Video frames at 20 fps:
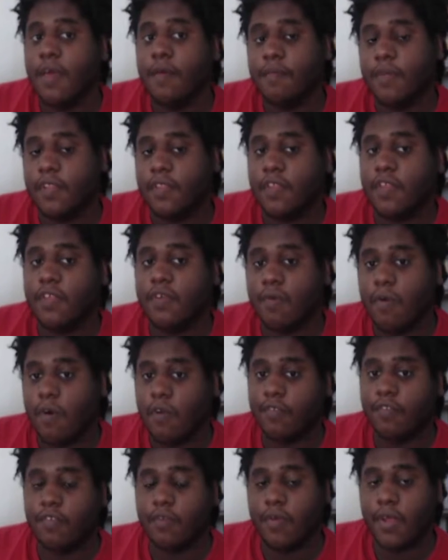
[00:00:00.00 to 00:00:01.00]
But then you
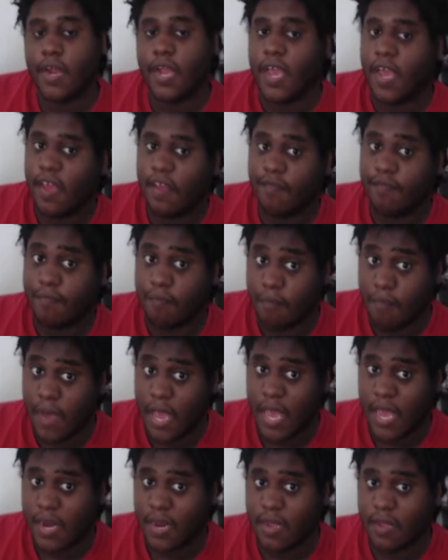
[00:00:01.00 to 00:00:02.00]
also got to have
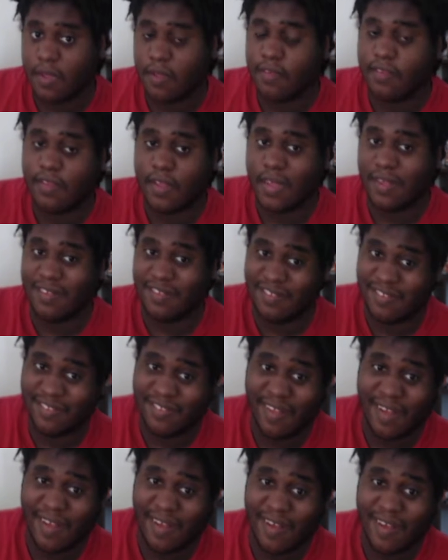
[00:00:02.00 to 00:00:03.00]
mana set
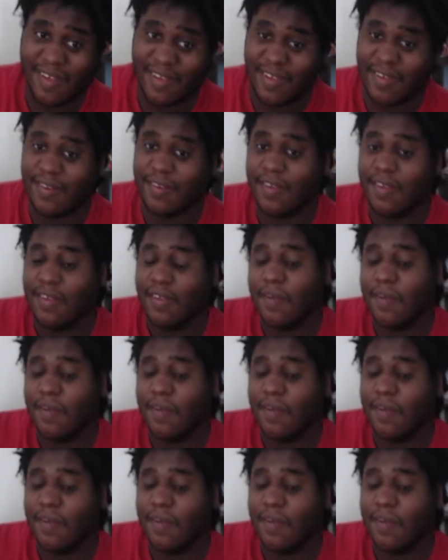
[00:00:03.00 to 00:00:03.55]
aside